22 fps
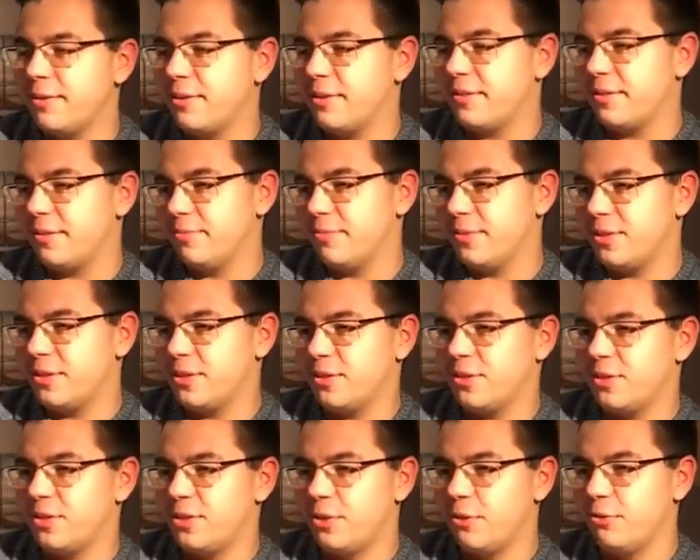because
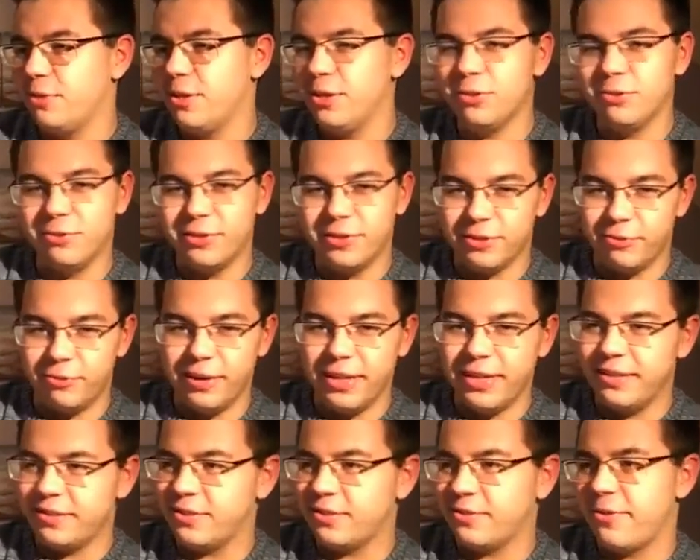I'm only doing the
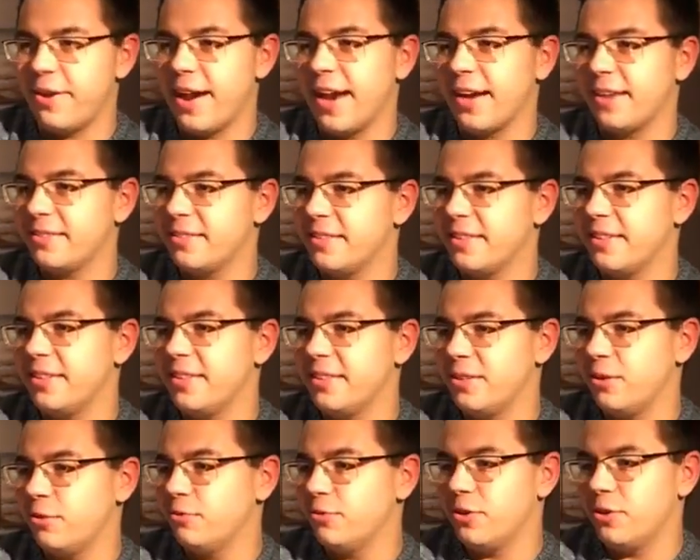released tracks, and I
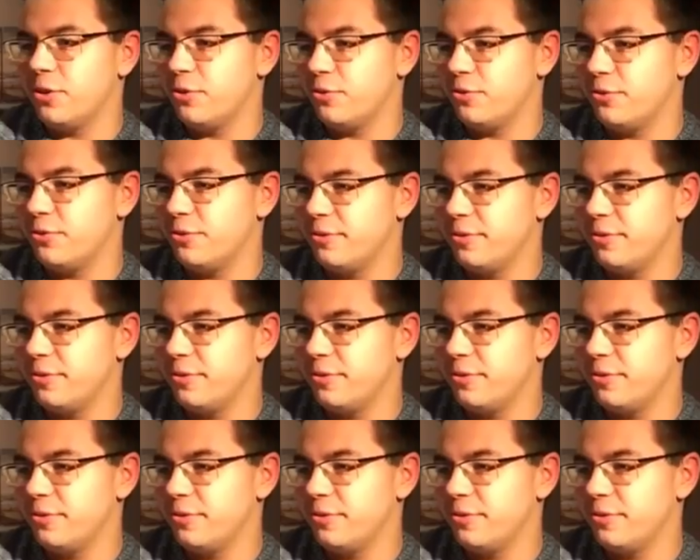don't know